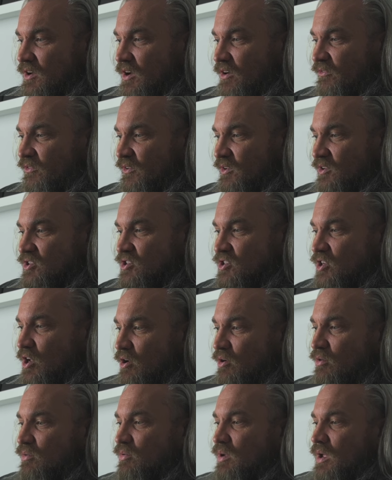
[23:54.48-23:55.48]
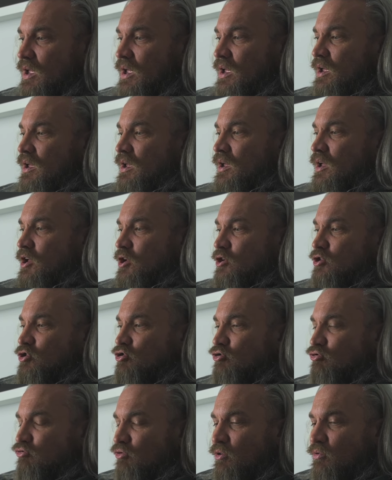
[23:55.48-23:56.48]
I feel so
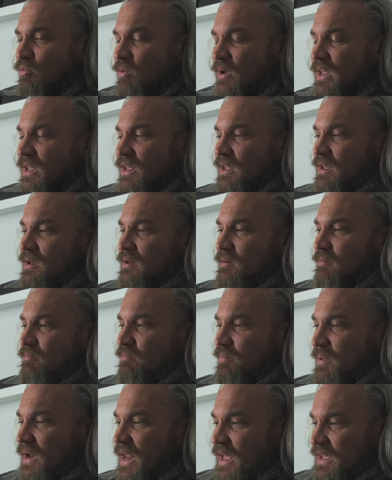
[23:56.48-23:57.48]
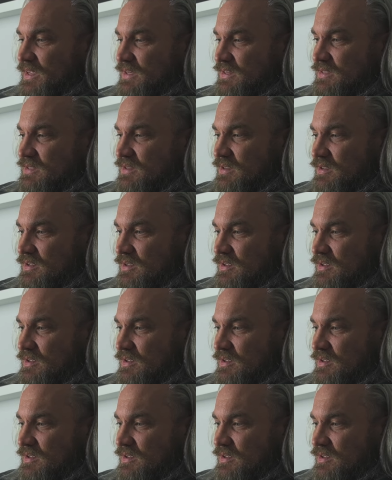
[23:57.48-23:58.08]
truly blessed